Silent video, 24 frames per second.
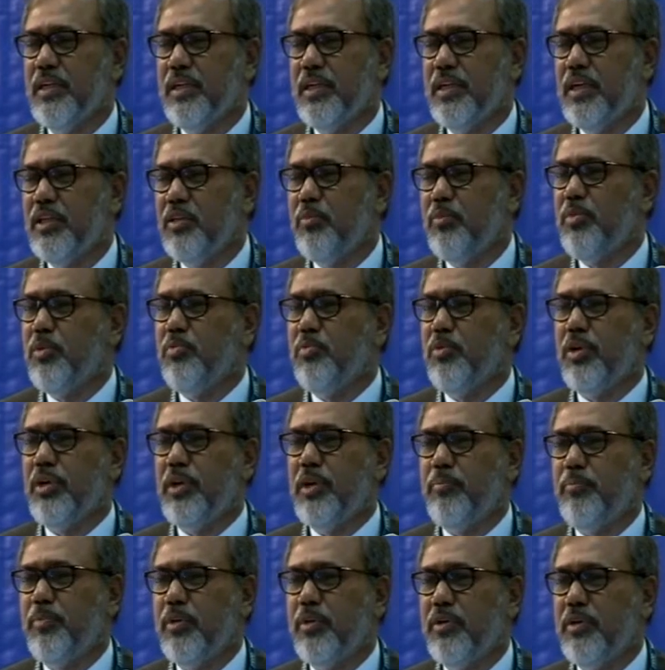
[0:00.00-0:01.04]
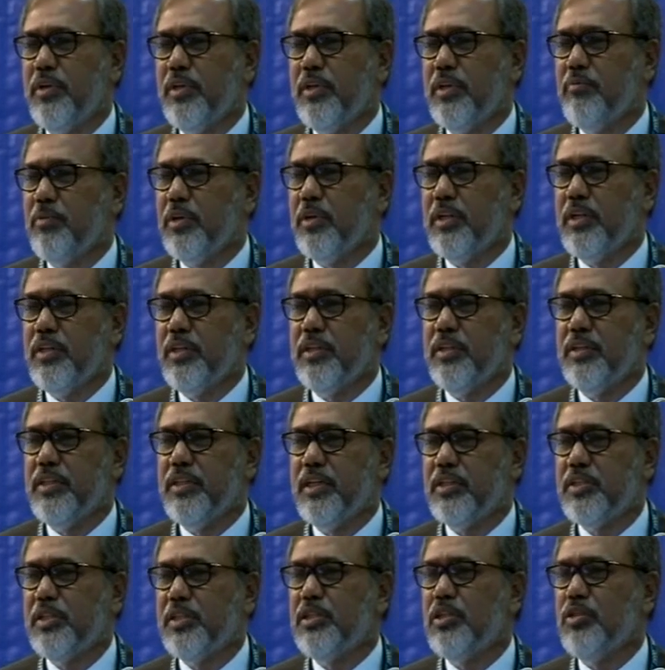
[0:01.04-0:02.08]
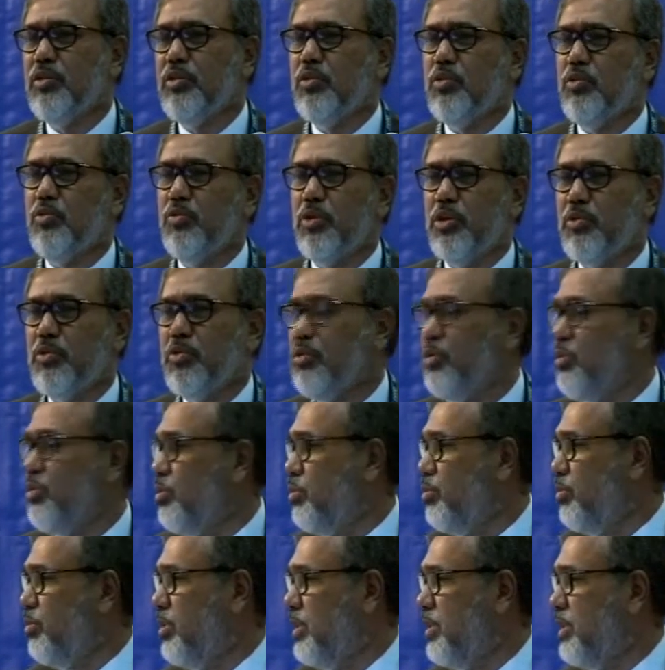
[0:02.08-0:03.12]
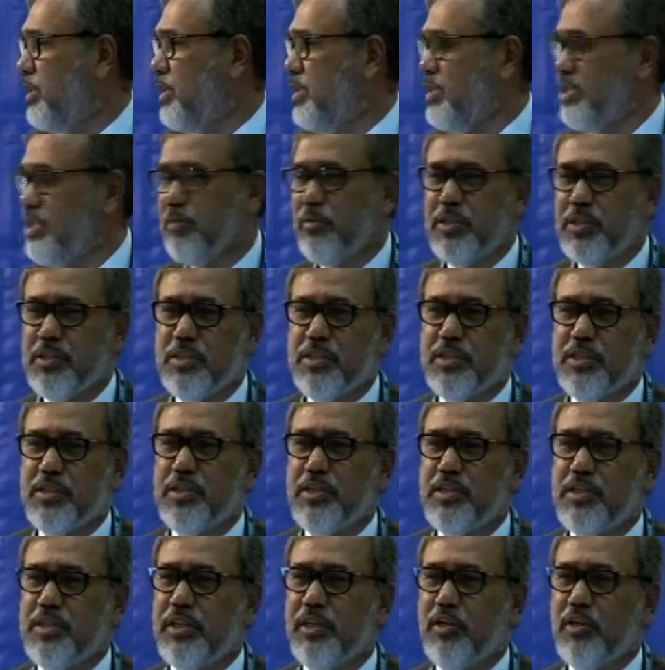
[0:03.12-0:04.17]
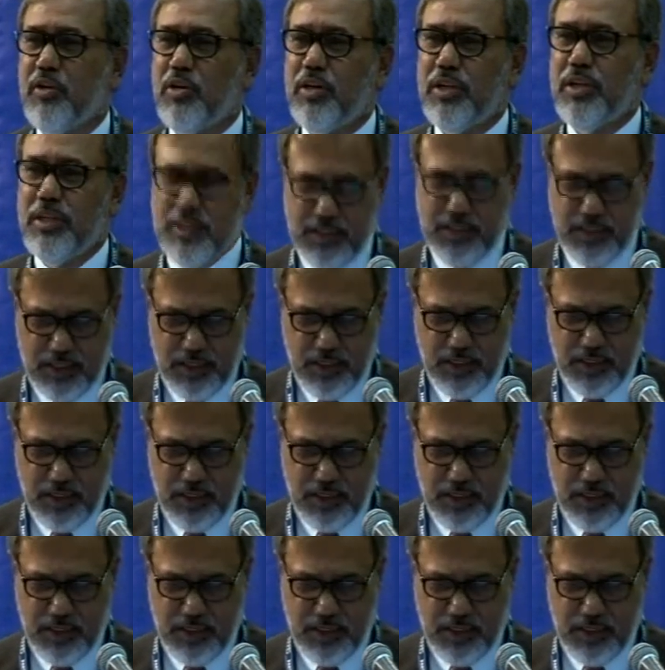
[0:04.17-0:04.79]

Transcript: and the people are empowered in a manner that they exactly know what to do when there is an emergency sign occurs.